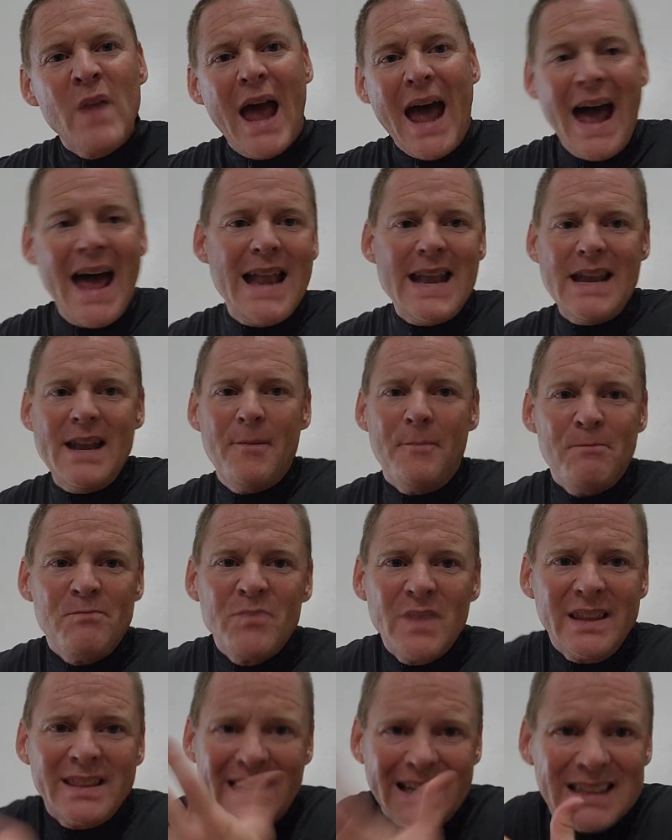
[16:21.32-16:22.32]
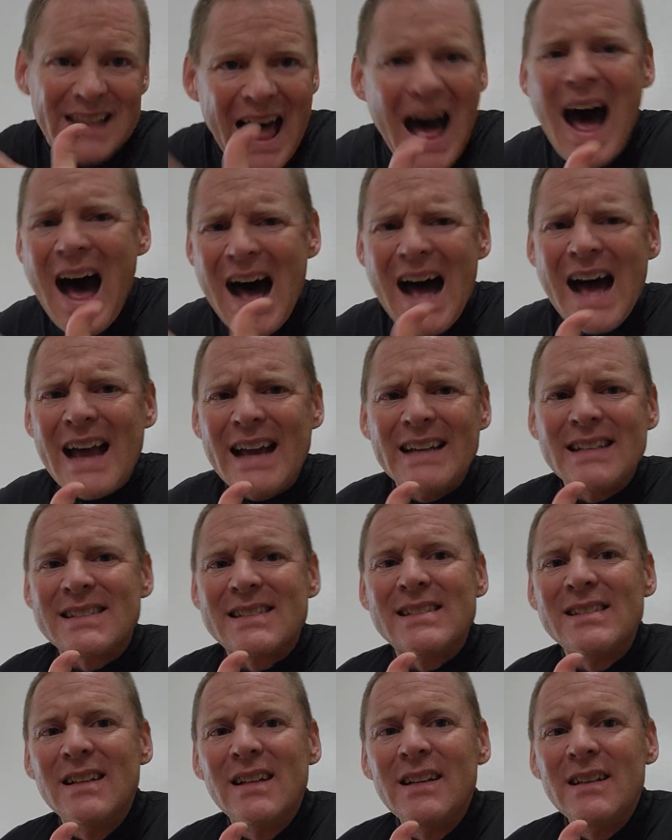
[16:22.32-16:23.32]
And the
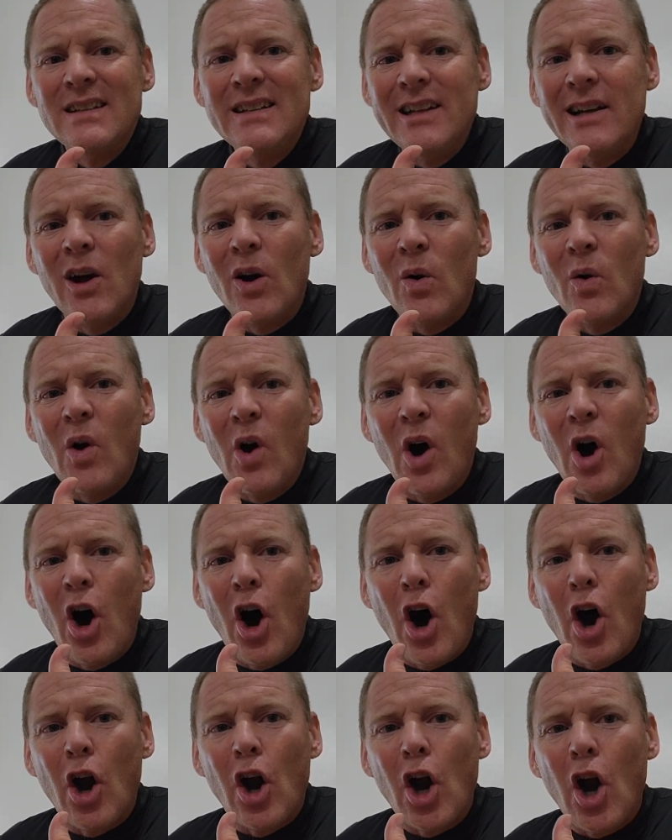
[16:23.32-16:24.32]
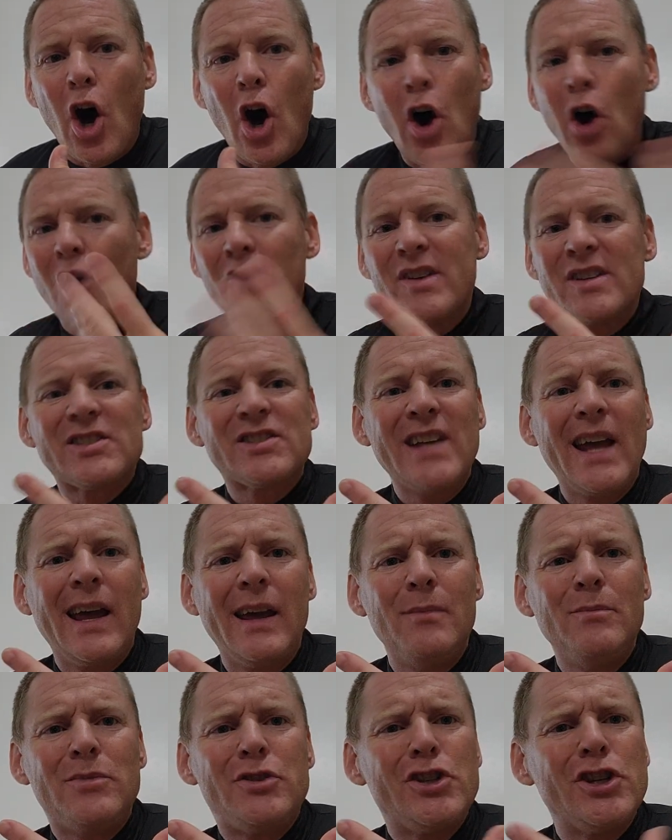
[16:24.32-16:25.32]
lies, you know, are all the
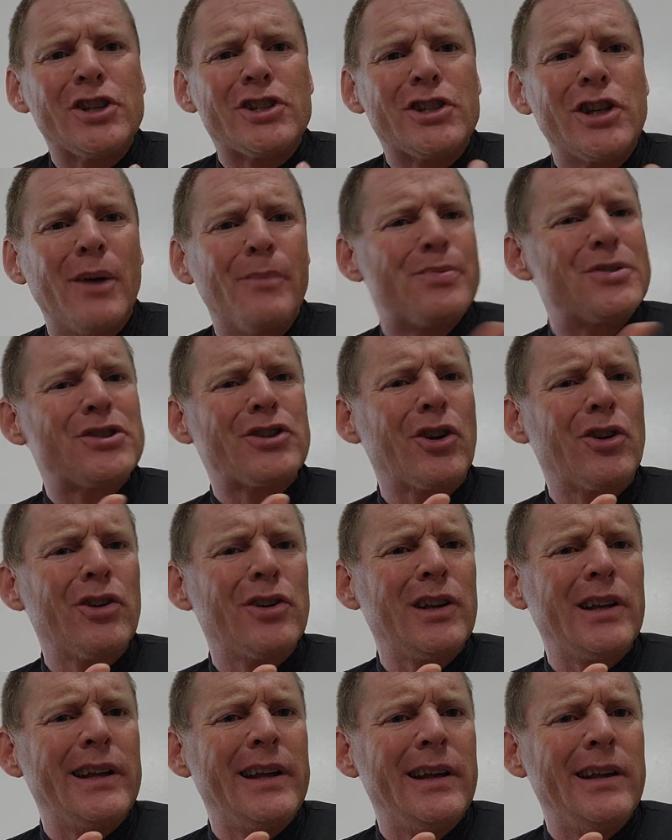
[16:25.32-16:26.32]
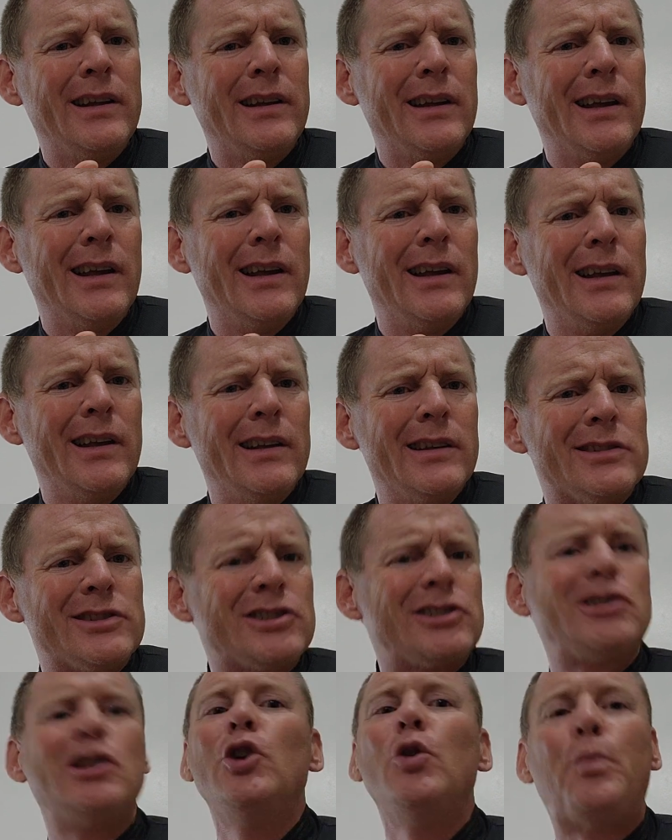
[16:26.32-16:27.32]
same, just absurdly
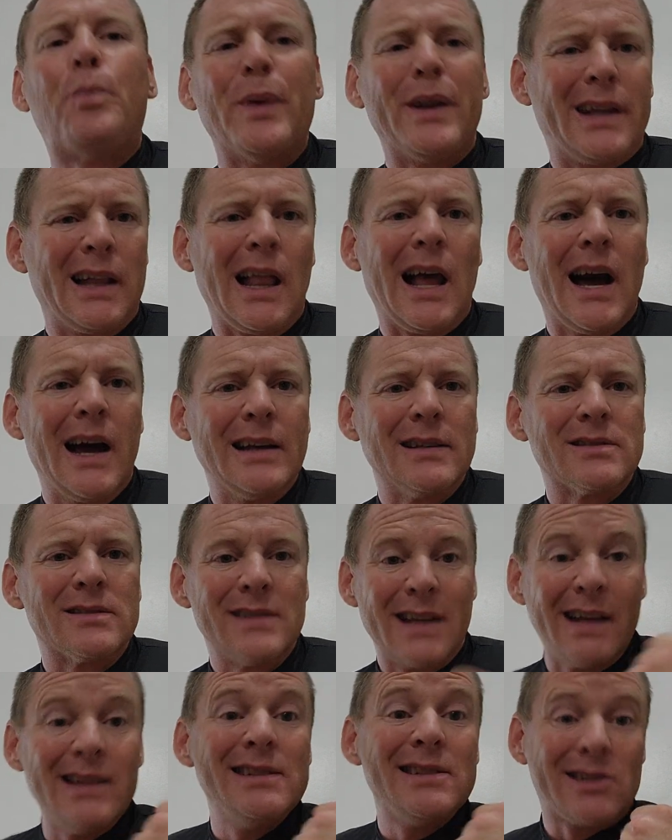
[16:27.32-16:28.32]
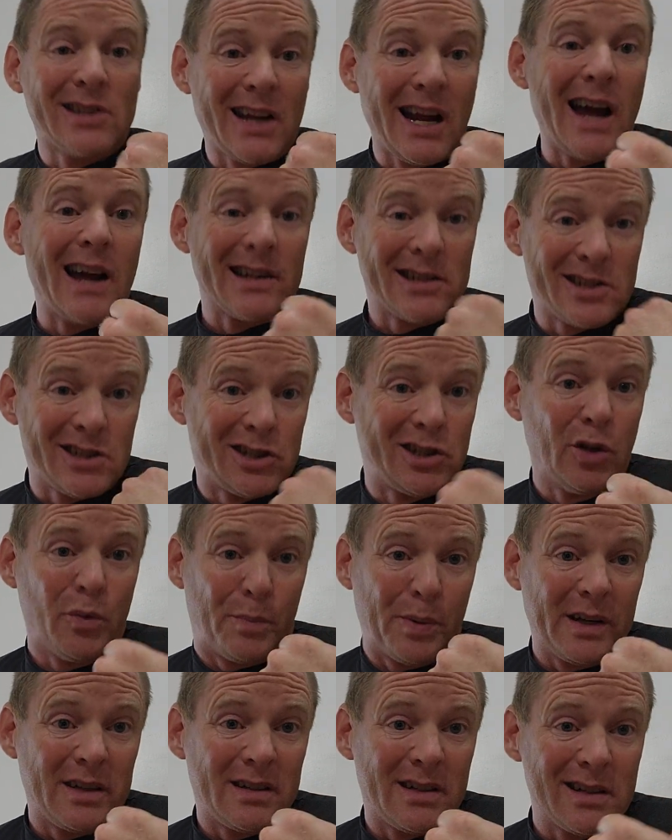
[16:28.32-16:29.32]
stupid lies. Now, these are kind of
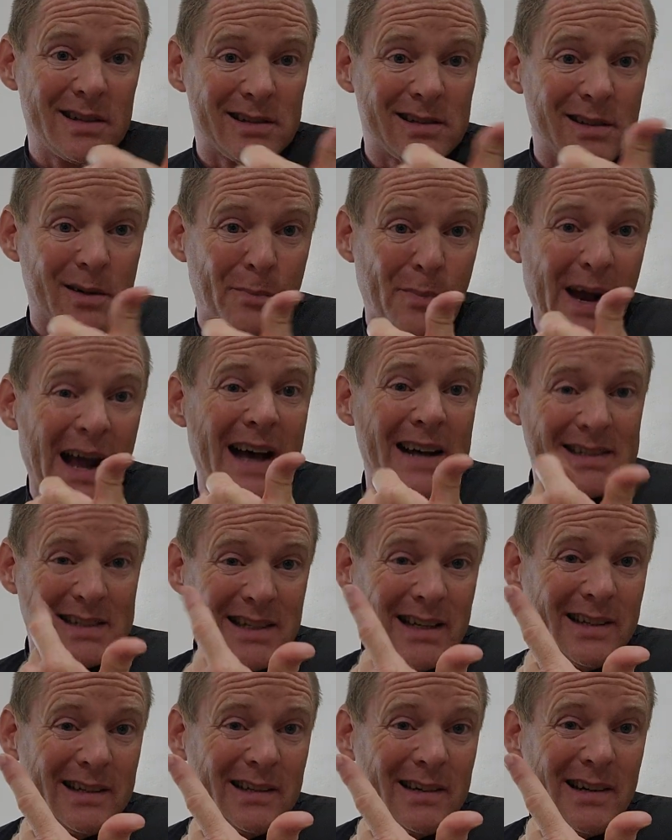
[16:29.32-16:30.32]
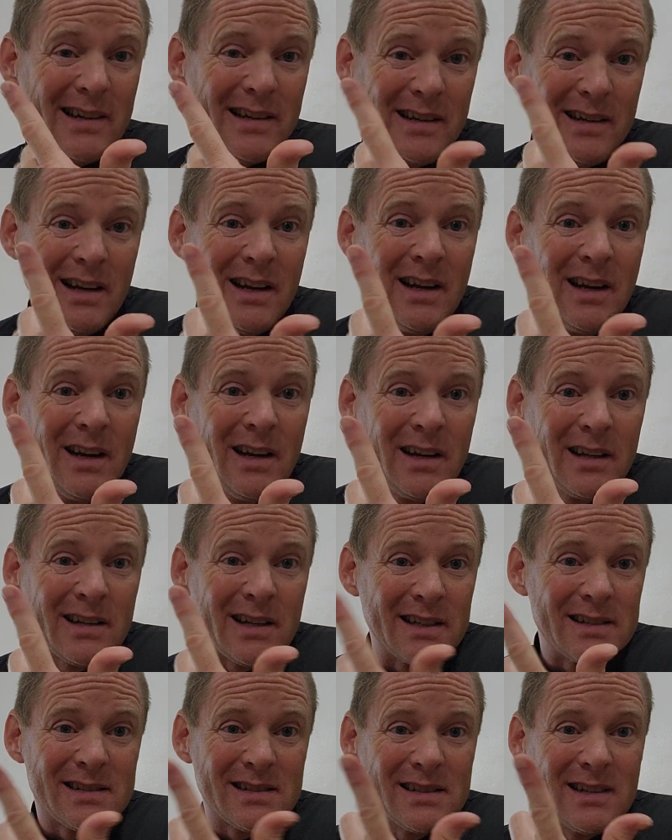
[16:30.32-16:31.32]
stupid because they're past ignorant,
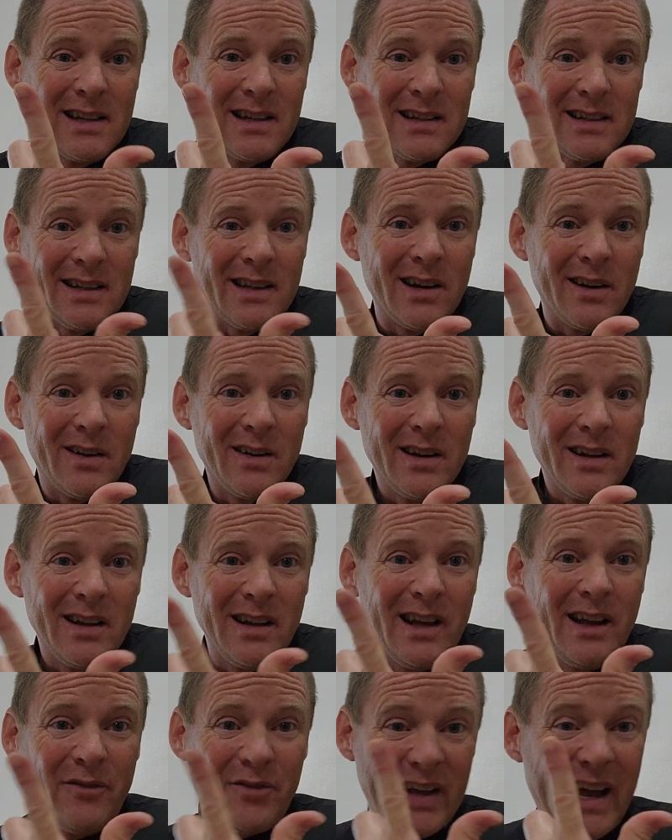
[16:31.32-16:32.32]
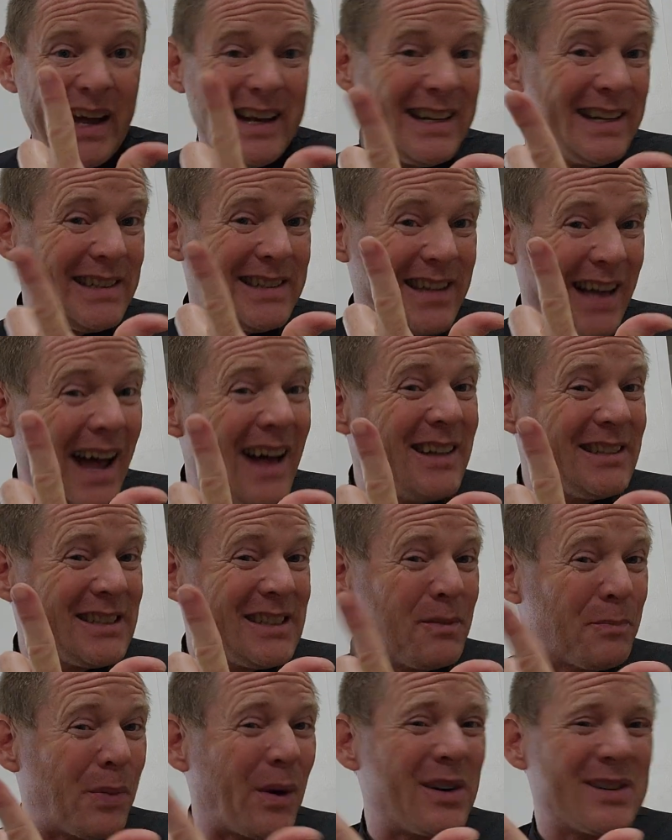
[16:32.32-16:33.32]
because, you know, if you had an
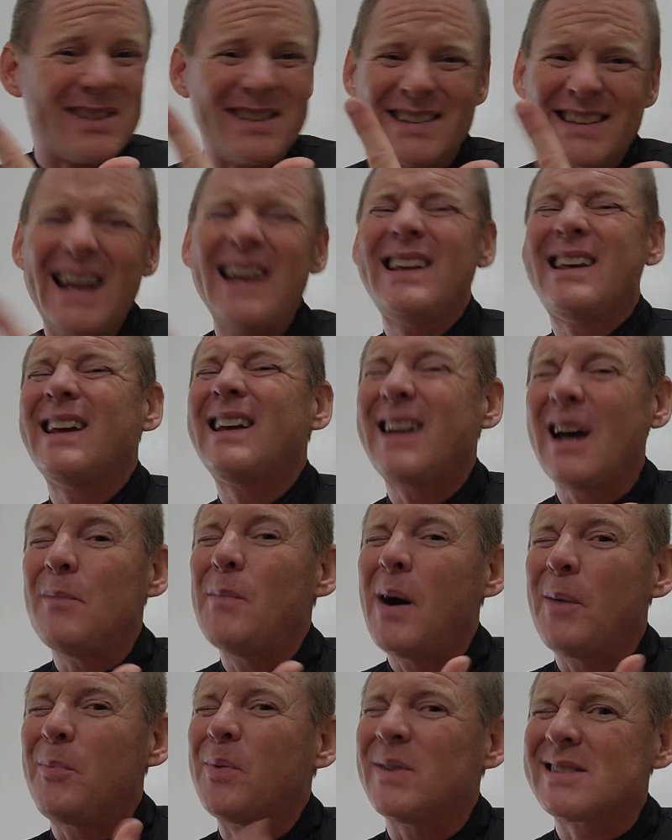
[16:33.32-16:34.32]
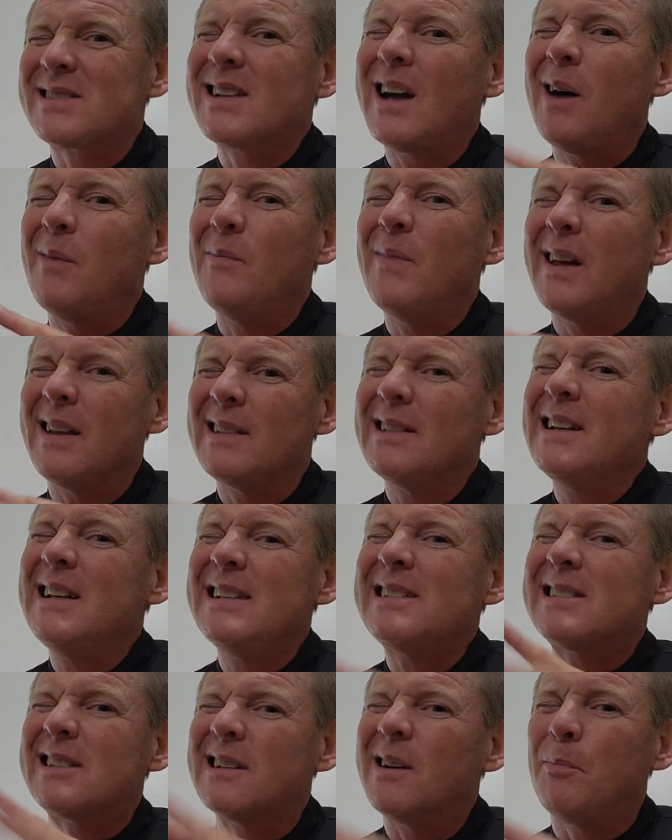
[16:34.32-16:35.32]
intelligent person, they could come up with something at
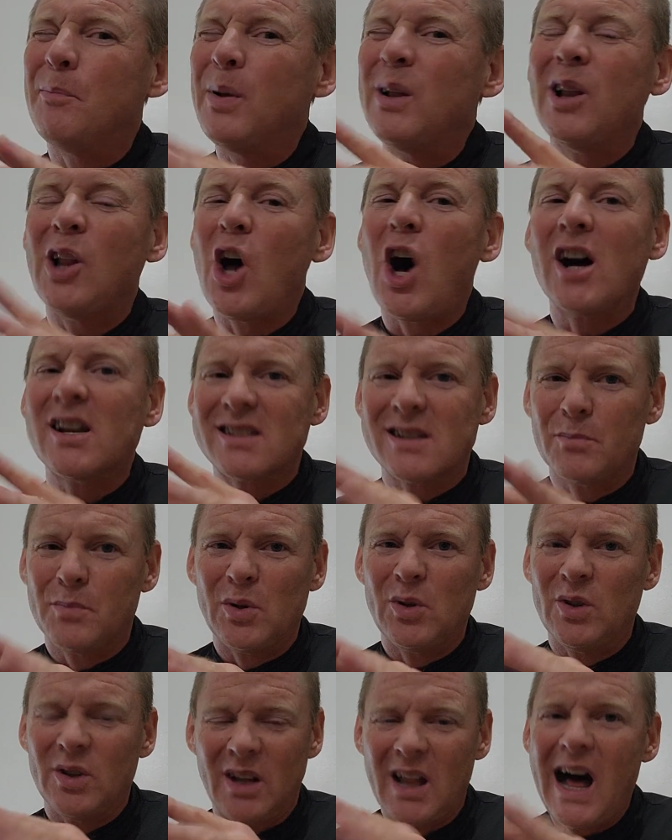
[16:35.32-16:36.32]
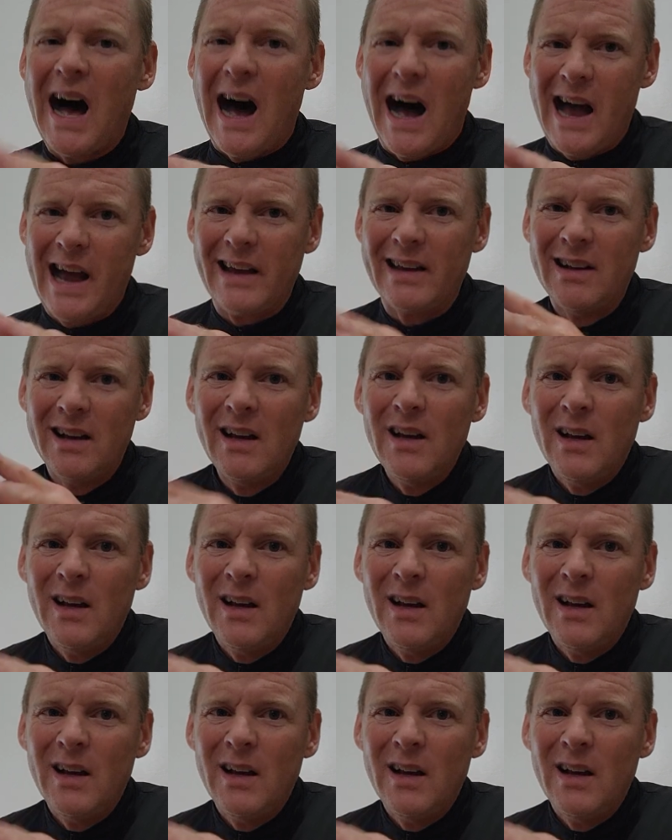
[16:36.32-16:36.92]
least a plausible lie.